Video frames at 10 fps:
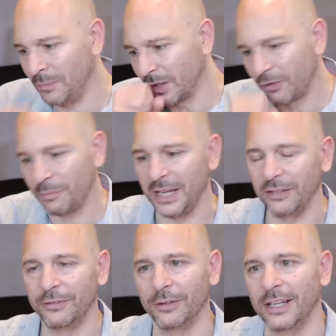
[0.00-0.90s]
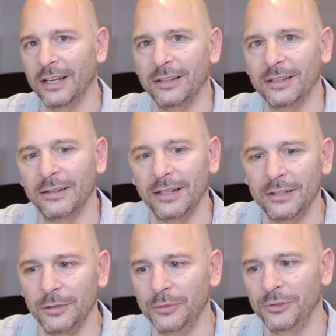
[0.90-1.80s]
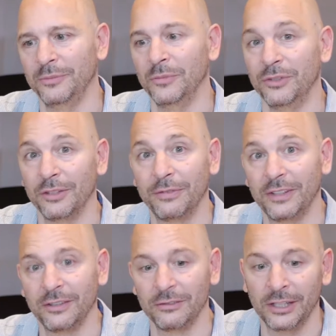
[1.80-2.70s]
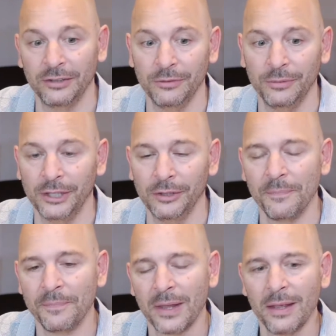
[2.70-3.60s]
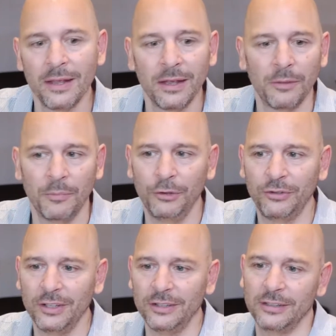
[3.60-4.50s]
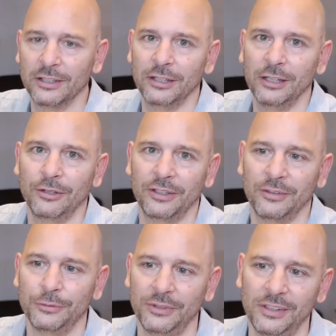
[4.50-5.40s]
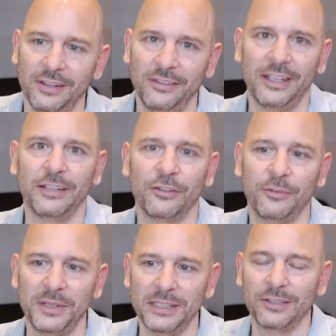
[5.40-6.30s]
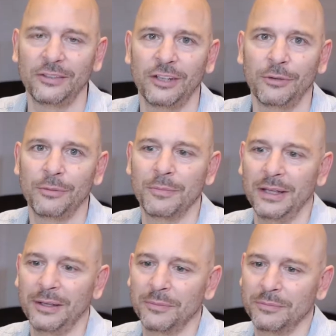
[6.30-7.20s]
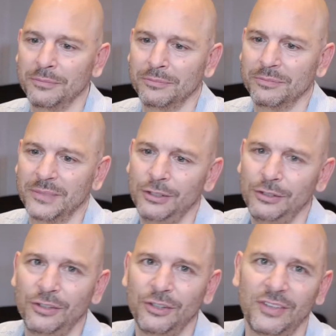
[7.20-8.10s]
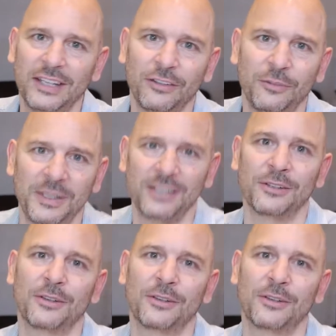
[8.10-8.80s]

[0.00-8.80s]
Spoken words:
space for that, and your music fits around it well. Mostly the dialogue is always in the center speaker, so use your center speaker